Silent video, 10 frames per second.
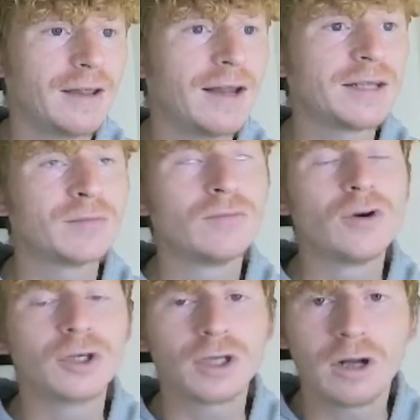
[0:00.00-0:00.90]
And then it's
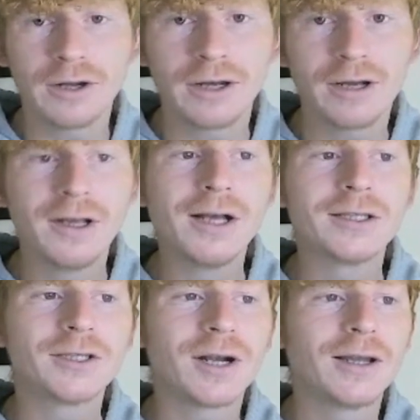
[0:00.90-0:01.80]
much harder
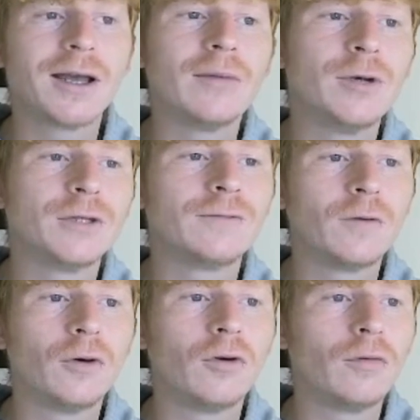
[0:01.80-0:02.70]
to try and get a merge
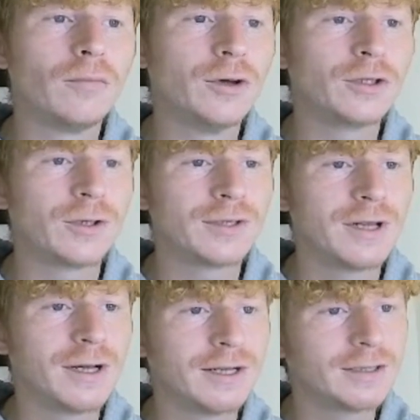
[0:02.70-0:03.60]
4 merged onto
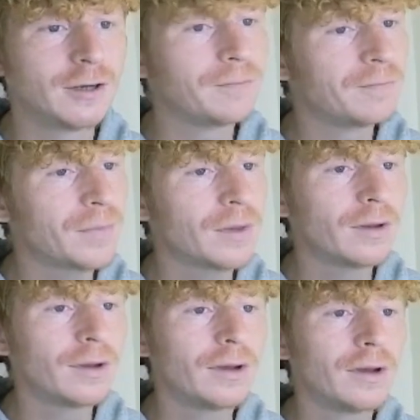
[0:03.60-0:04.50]
there. So
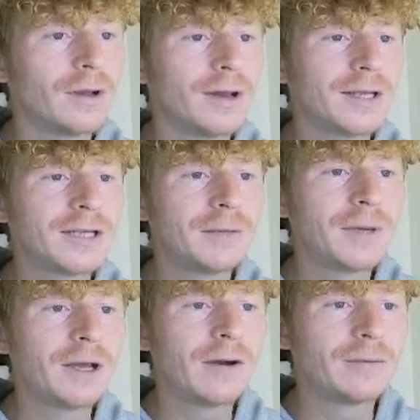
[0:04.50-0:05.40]
let's keep
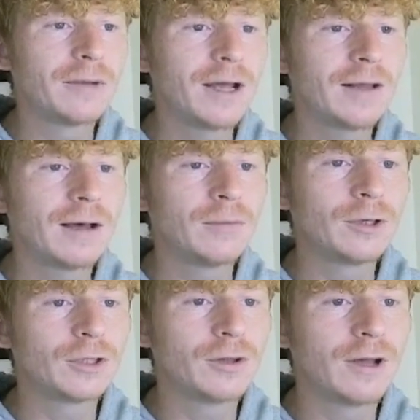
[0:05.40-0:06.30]
it going. Getting that
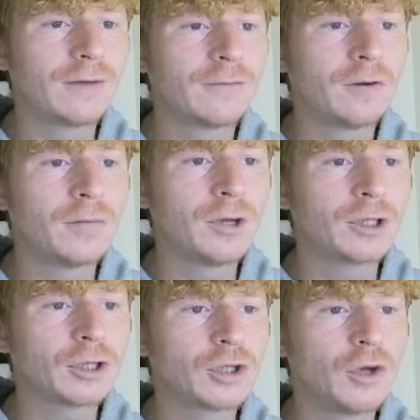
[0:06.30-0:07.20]
merged on there for a merge
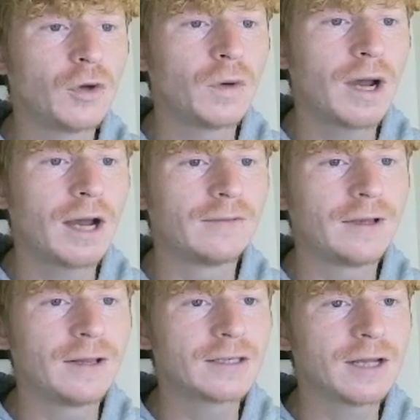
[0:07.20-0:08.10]
2 Ivy.
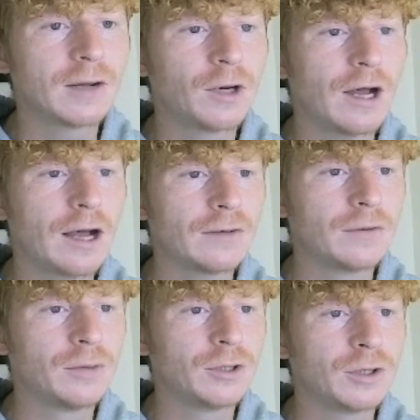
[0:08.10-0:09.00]
This time I'm going to have
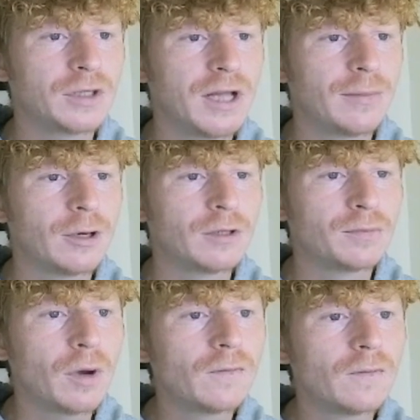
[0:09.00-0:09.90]
to merge onto there because
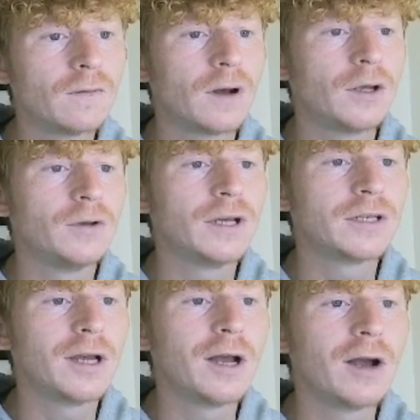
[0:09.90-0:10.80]
both of our units
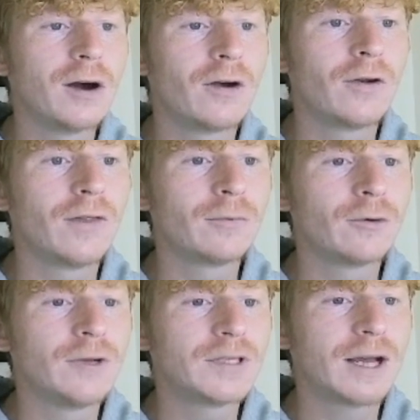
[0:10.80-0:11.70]
are on them
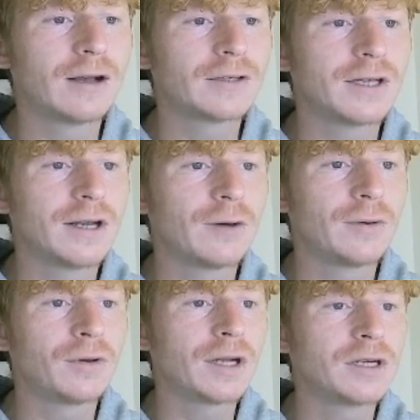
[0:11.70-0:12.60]
green tiles. And now we
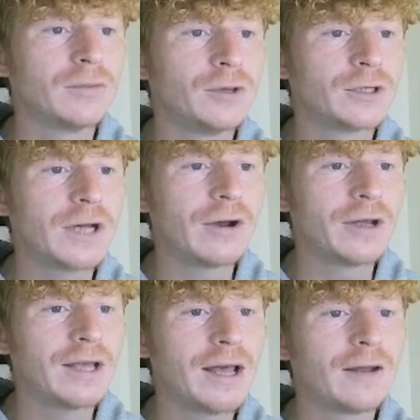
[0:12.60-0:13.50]
could actually merge down
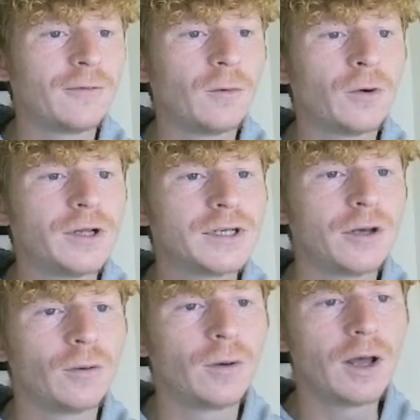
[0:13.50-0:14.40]
again if we wanted
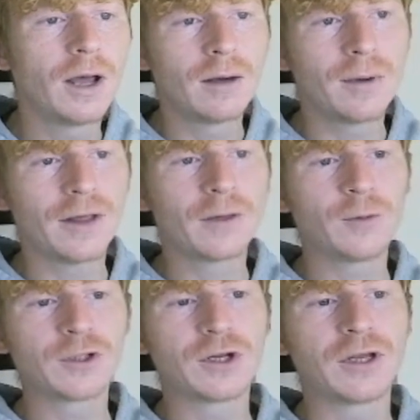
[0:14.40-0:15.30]
to. But I think
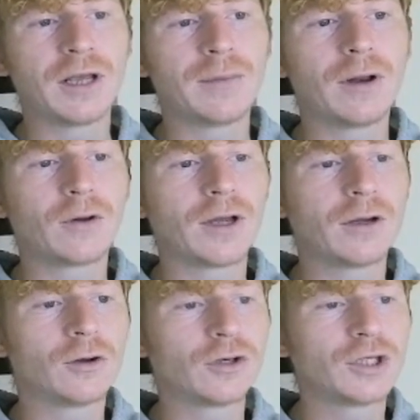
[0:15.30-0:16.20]
we're just going to keep it looking
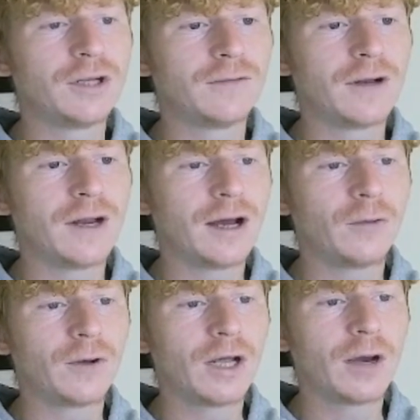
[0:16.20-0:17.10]
cushy for now.
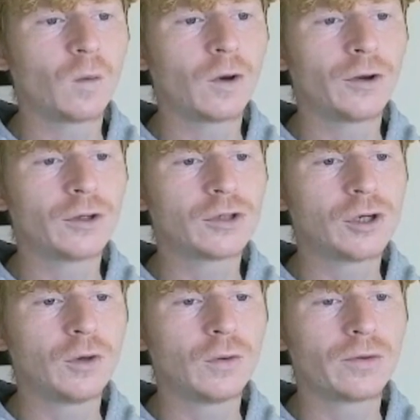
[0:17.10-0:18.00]
We're going to get one,
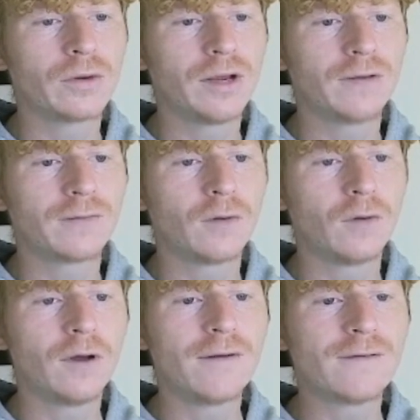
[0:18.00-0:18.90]
two, three, four,
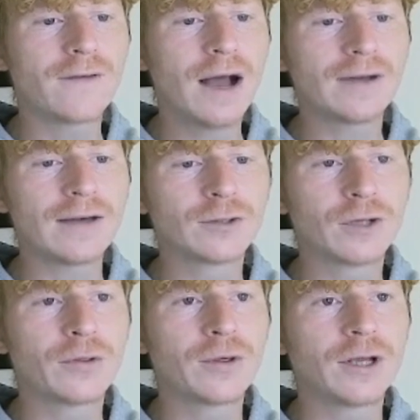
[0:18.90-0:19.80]
five levels
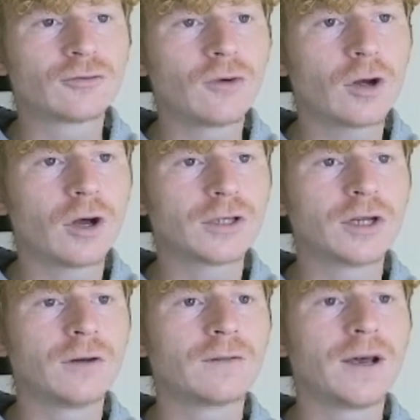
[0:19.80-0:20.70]
on things. Rock our
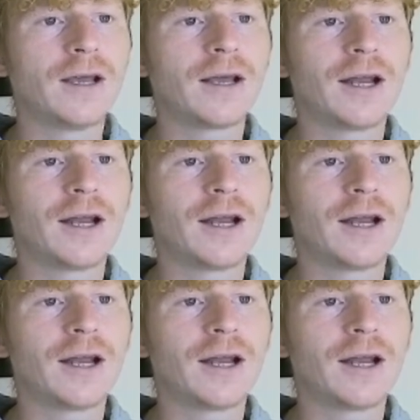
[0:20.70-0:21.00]
snowflake.